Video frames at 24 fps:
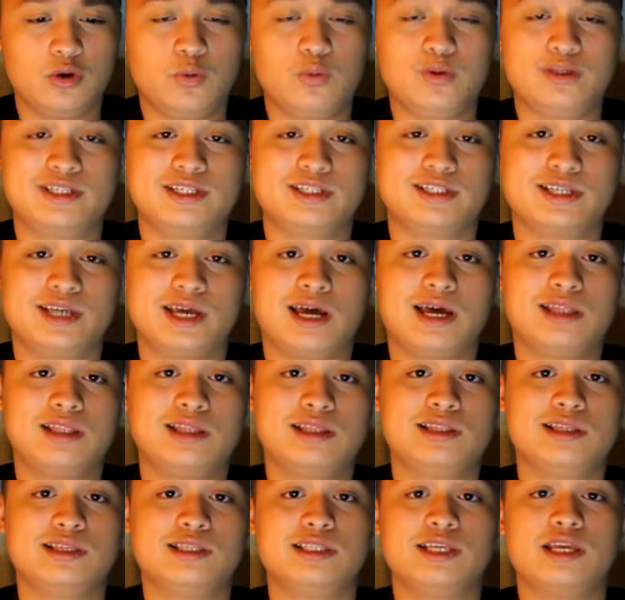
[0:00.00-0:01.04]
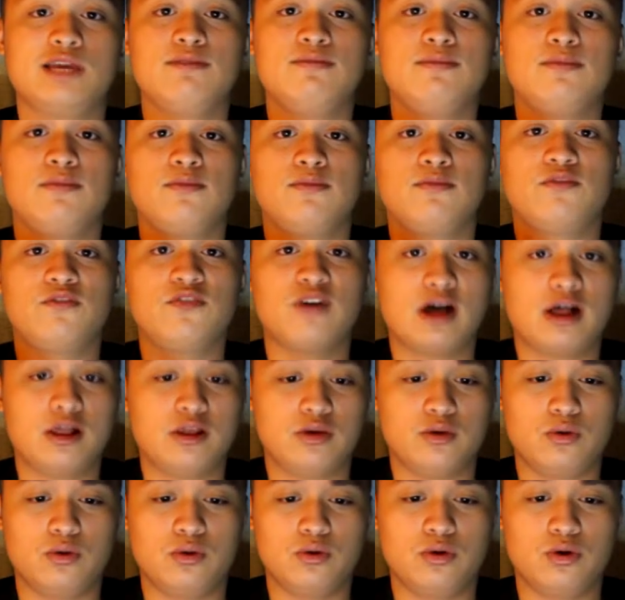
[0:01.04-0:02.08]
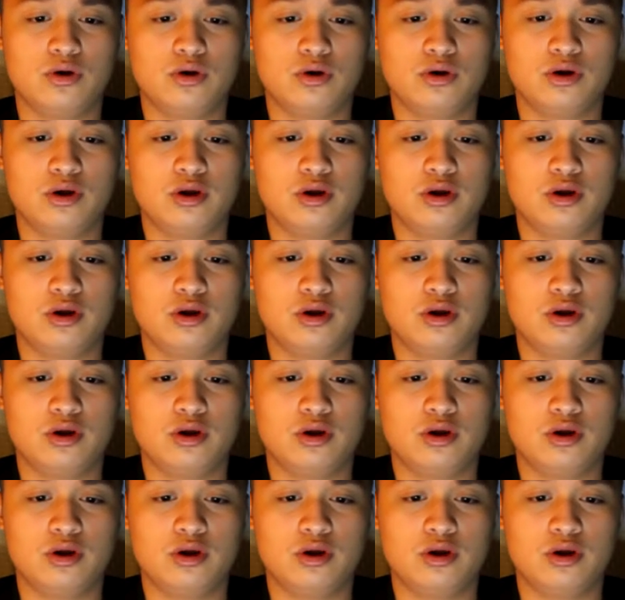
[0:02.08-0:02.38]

we just added the same value